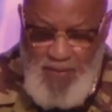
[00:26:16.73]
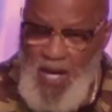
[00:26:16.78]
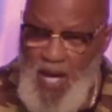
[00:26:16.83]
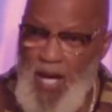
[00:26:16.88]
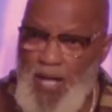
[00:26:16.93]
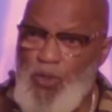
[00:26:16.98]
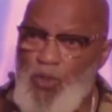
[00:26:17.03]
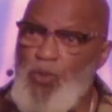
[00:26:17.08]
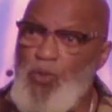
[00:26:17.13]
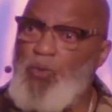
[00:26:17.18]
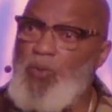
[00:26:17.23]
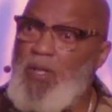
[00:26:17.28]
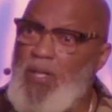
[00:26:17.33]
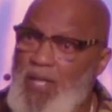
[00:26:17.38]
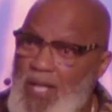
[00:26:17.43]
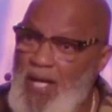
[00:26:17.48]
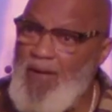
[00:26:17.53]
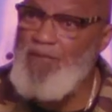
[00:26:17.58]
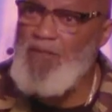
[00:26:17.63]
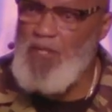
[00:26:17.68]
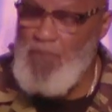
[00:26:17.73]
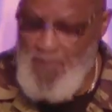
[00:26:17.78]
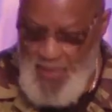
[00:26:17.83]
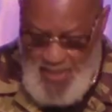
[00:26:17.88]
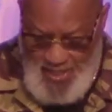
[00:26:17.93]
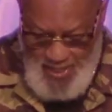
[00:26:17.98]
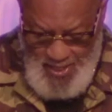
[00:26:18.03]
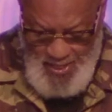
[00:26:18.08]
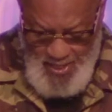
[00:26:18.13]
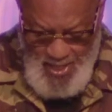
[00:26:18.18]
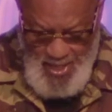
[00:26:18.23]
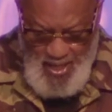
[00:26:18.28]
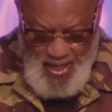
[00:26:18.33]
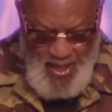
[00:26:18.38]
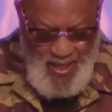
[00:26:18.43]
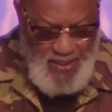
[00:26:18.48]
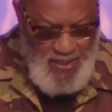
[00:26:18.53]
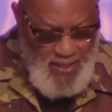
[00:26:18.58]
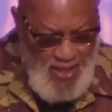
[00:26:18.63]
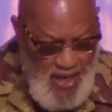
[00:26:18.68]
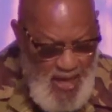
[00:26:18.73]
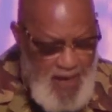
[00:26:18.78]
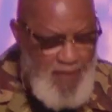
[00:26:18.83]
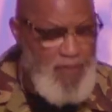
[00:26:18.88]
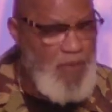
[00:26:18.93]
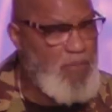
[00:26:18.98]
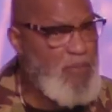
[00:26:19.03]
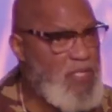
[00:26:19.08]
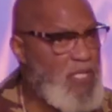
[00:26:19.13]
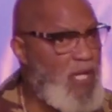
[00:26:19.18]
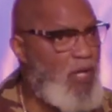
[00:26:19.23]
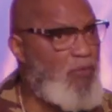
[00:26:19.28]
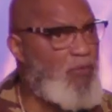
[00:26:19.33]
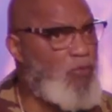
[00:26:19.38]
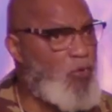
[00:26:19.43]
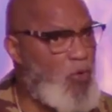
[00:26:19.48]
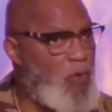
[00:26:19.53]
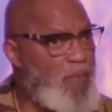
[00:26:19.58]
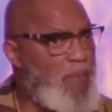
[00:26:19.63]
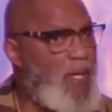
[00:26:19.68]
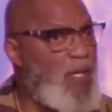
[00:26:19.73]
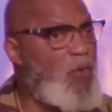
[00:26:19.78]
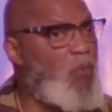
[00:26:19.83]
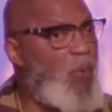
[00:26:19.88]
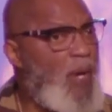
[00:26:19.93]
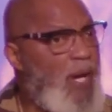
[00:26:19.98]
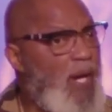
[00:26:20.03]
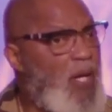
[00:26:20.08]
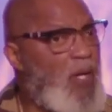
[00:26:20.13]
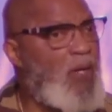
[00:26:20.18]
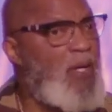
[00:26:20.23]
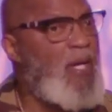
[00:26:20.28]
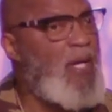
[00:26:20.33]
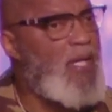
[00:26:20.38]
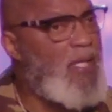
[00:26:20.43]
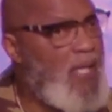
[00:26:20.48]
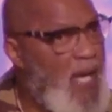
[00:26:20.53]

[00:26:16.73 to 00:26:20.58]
of God who loved me and gave himself for me. Where?